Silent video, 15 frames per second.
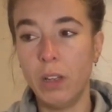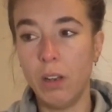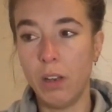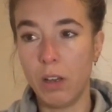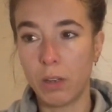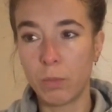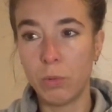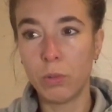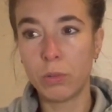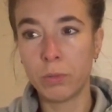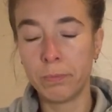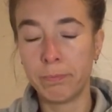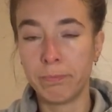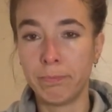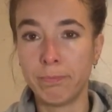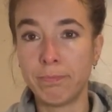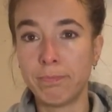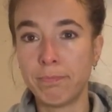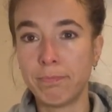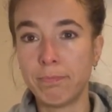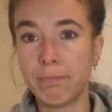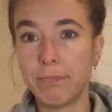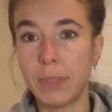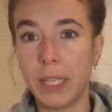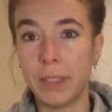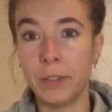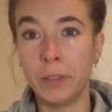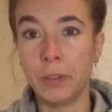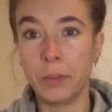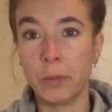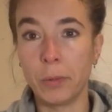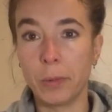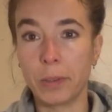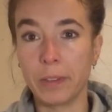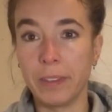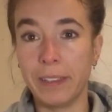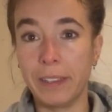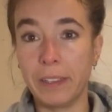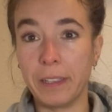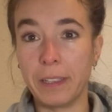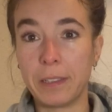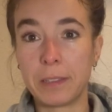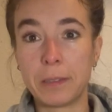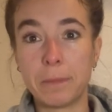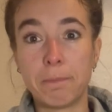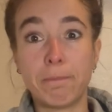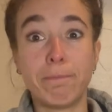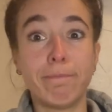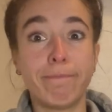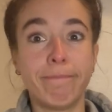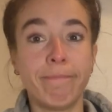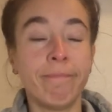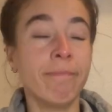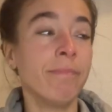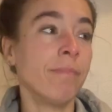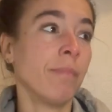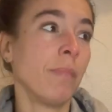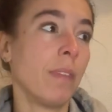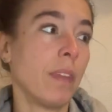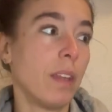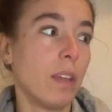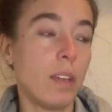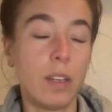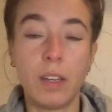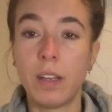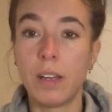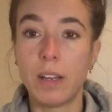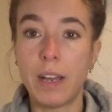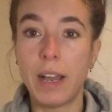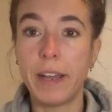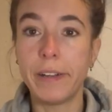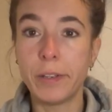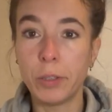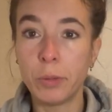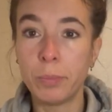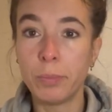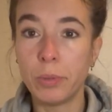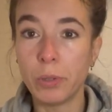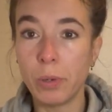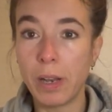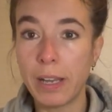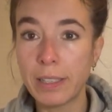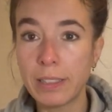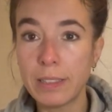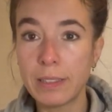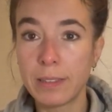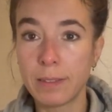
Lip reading: I don't know the word in English. I hope you like it.